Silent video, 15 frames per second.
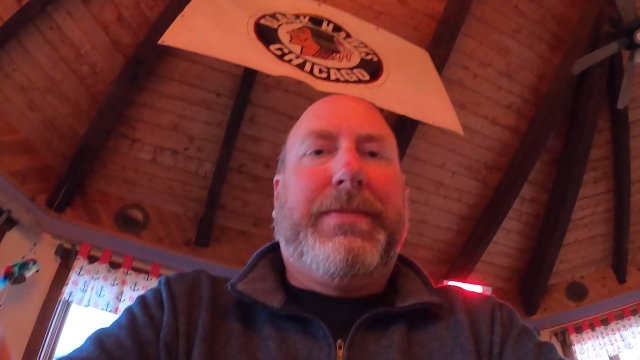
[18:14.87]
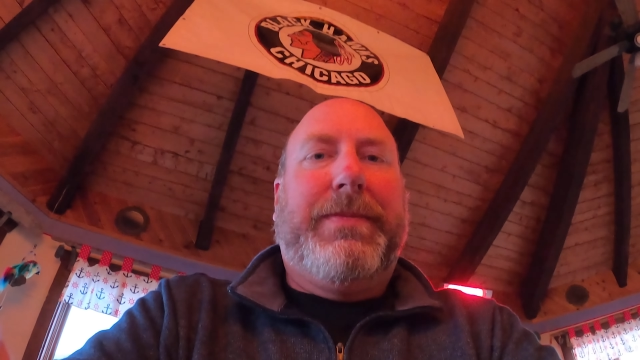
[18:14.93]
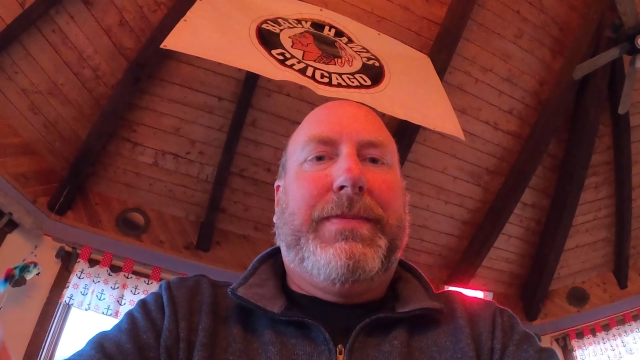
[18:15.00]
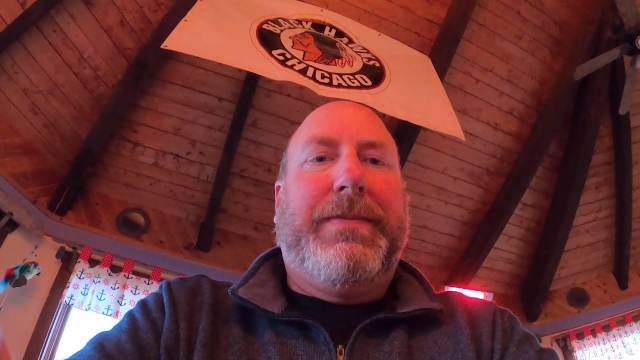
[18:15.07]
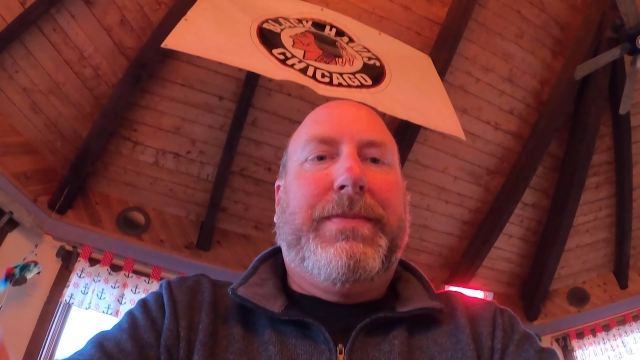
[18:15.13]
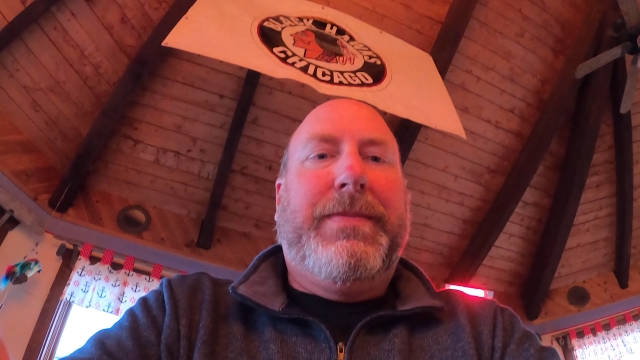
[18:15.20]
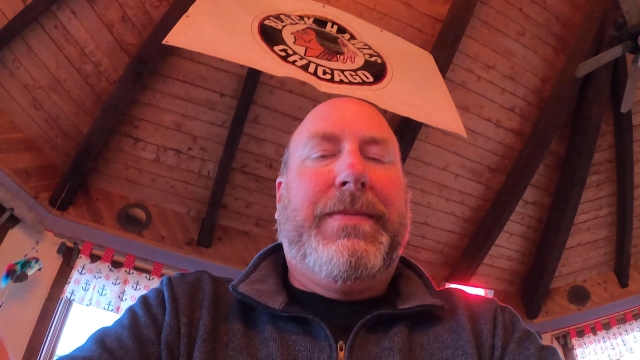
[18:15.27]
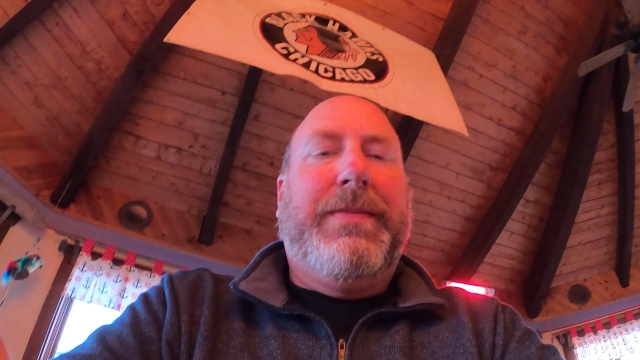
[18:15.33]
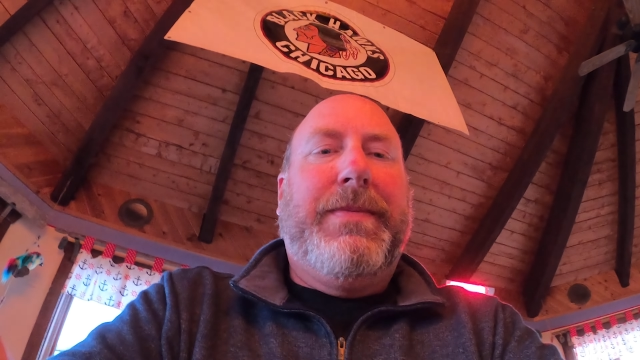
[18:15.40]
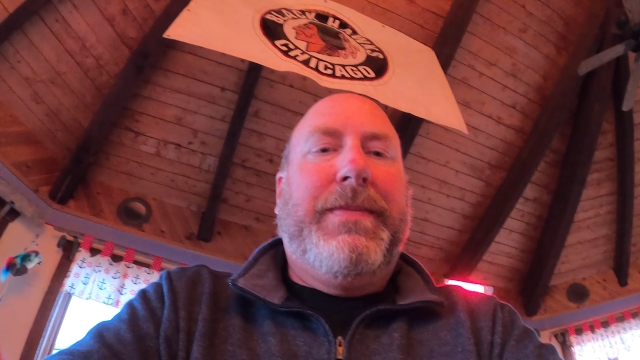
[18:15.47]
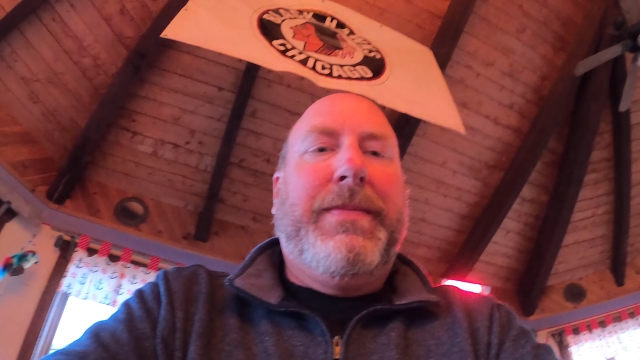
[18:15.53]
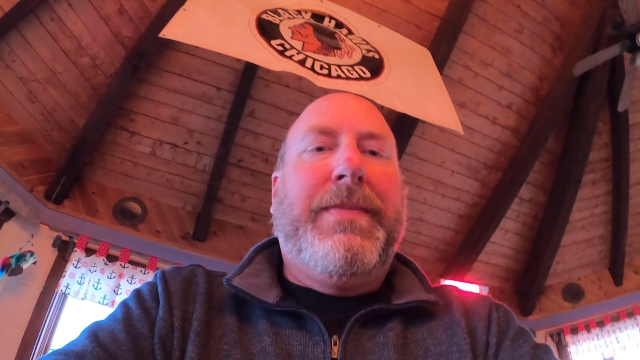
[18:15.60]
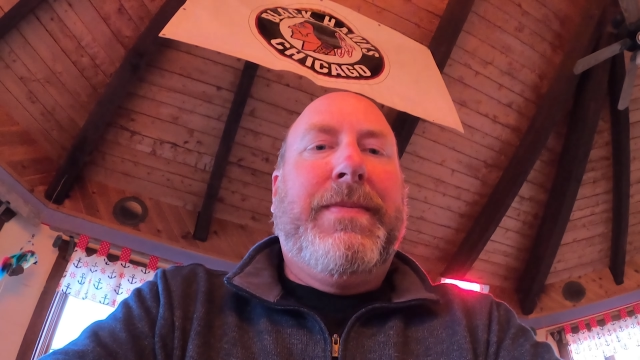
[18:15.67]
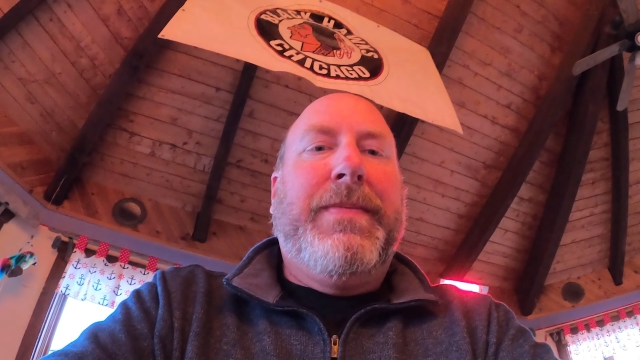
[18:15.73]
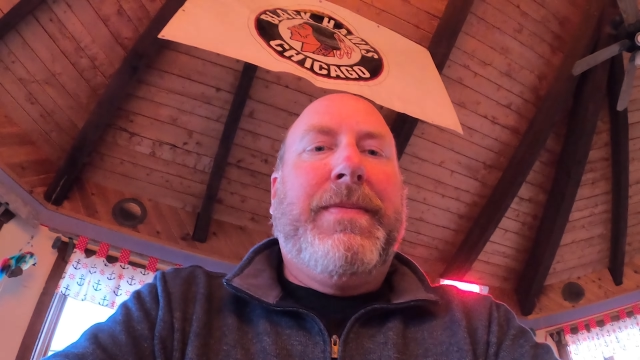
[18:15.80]

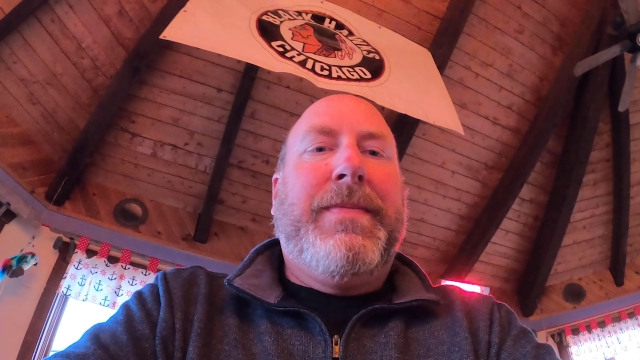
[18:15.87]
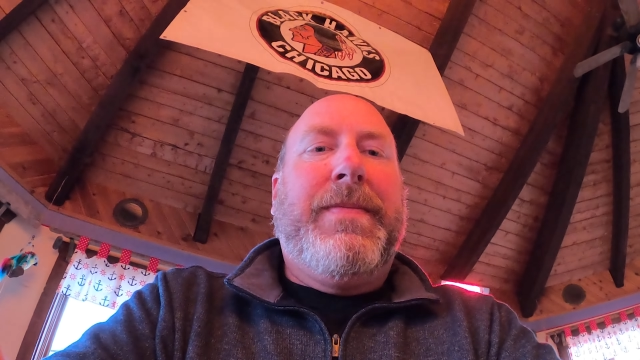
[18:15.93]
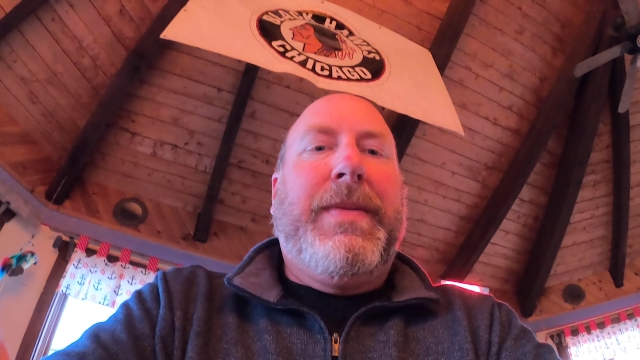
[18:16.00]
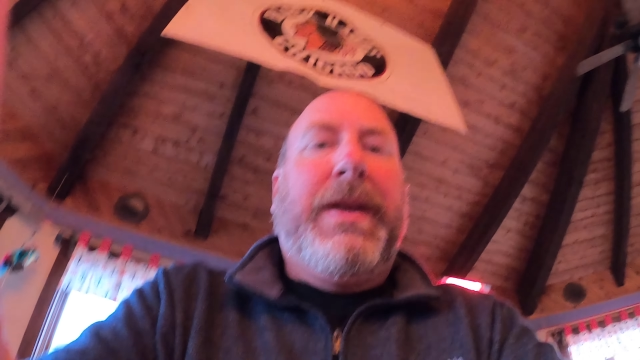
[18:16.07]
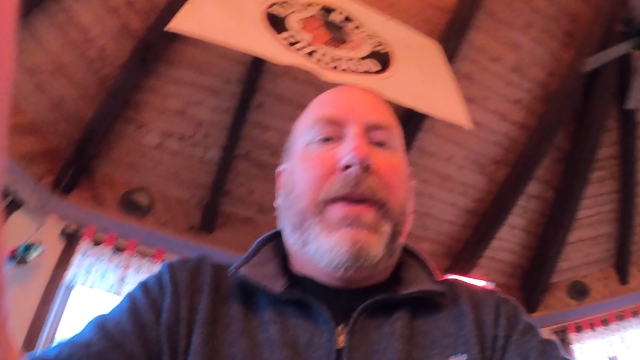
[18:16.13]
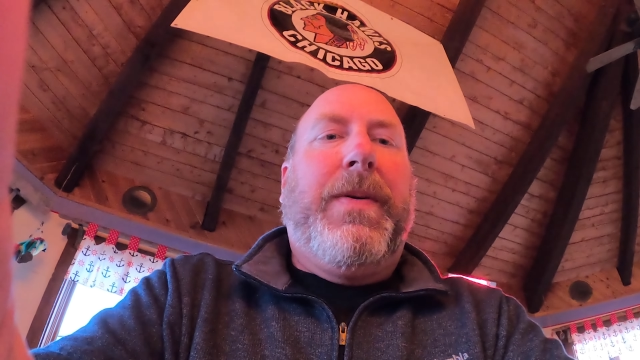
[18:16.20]
Well,